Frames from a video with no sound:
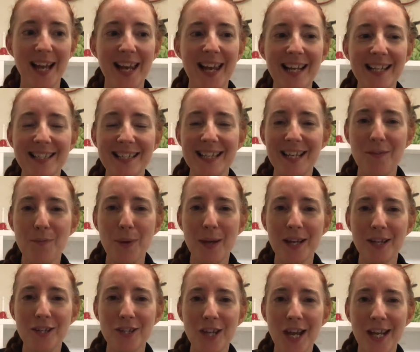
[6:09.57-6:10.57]
Let's see if we
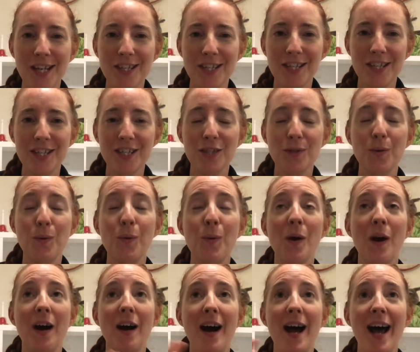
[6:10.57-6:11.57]
can change it to
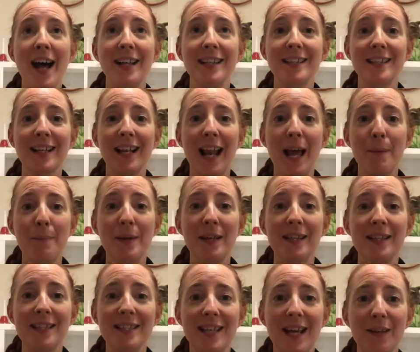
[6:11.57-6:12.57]
our hands
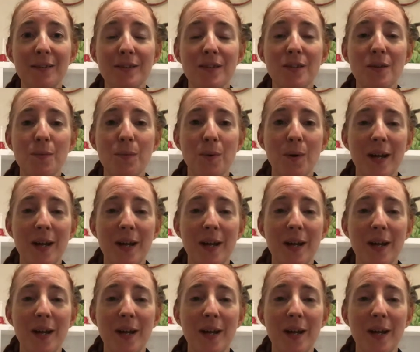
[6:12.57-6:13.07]
clapping the sounds of